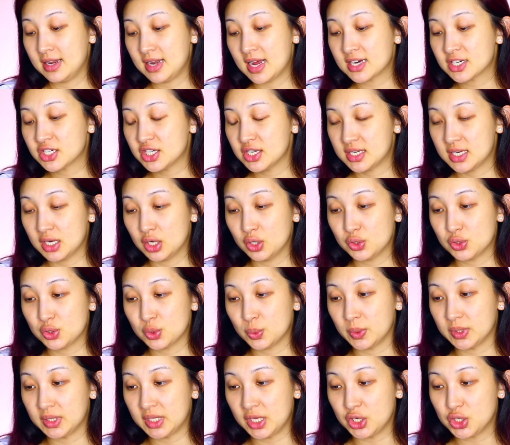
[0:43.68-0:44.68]
and it actually tells
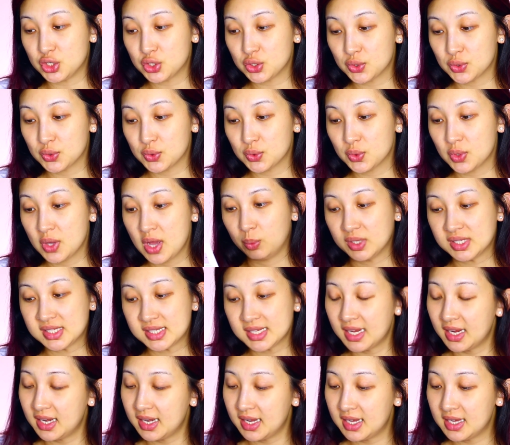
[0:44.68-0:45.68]
you what they do,
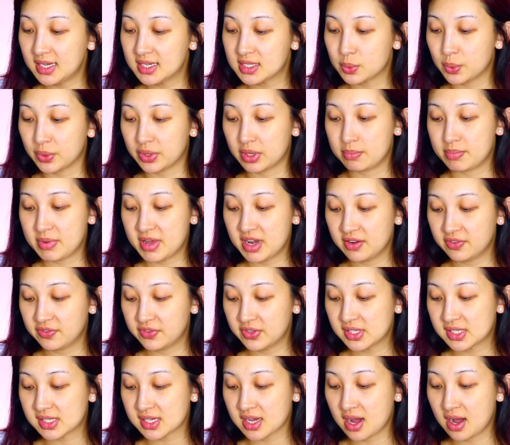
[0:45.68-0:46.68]
what's in it, what the
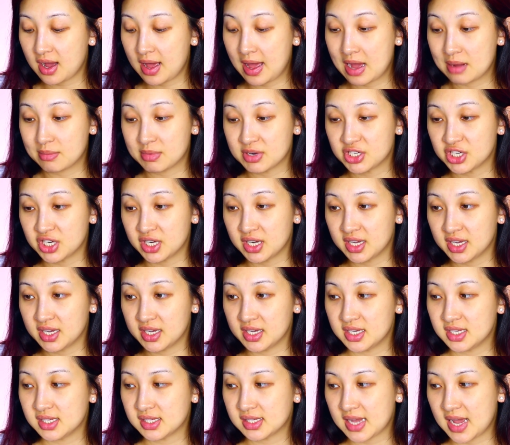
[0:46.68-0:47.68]
benefits are, how much it
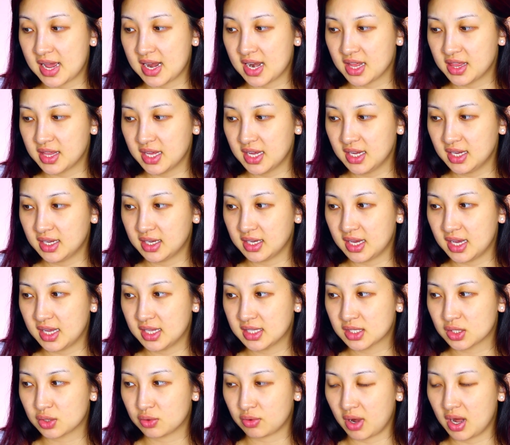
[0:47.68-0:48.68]
is. And I think
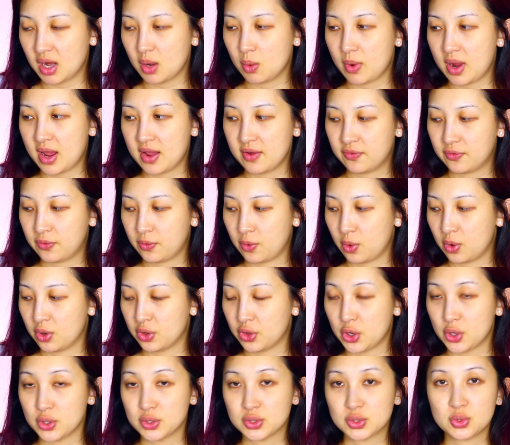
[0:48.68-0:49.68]
it's a great way for
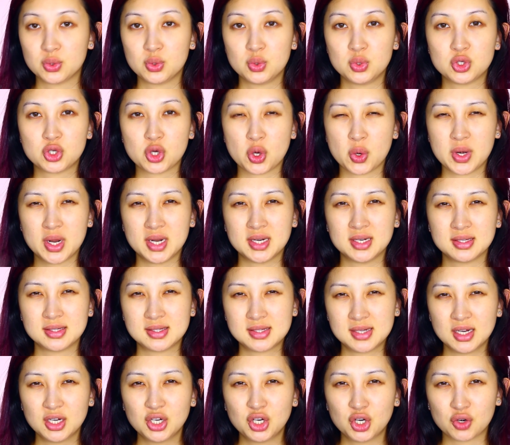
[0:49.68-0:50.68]
those who don't
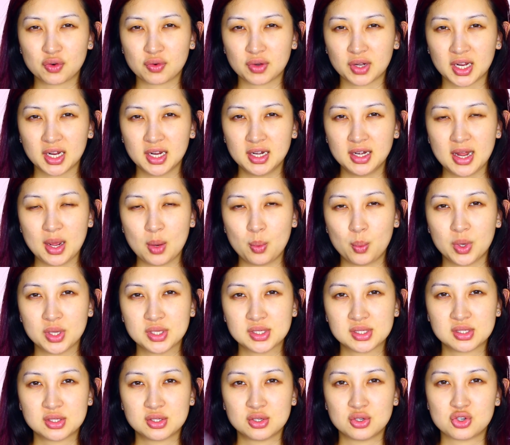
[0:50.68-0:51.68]
understand Korean and
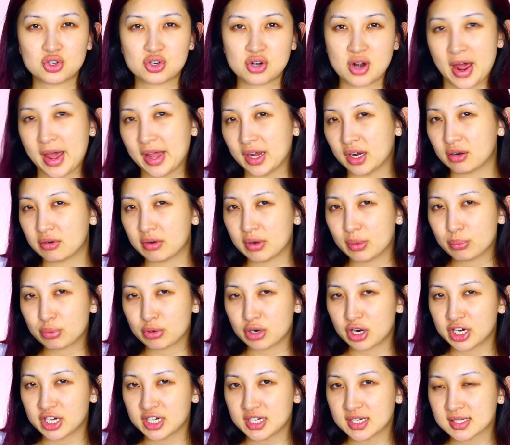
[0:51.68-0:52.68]
wants to try Korean
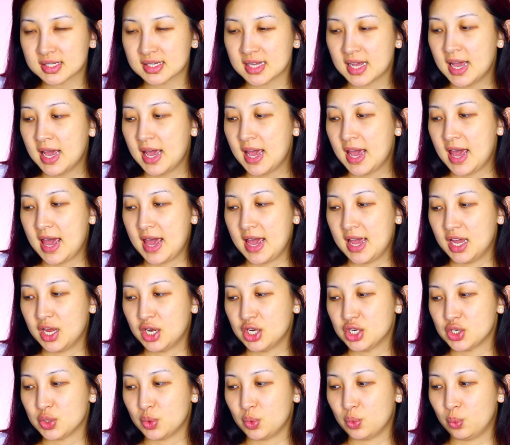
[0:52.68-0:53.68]
products
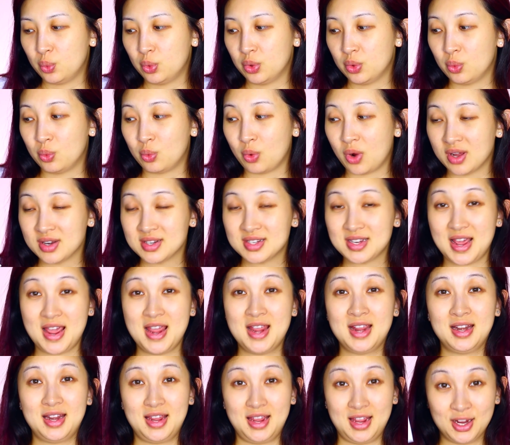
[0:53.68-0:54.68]
and would want
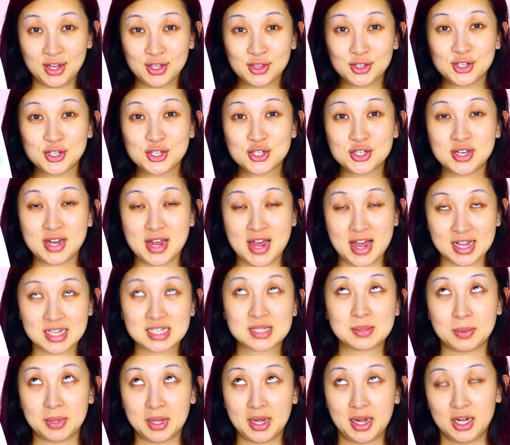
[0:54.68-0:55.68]
an English
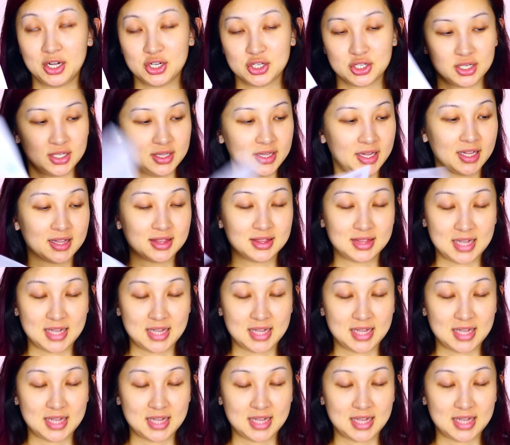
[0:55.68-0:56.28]
explanation. Like,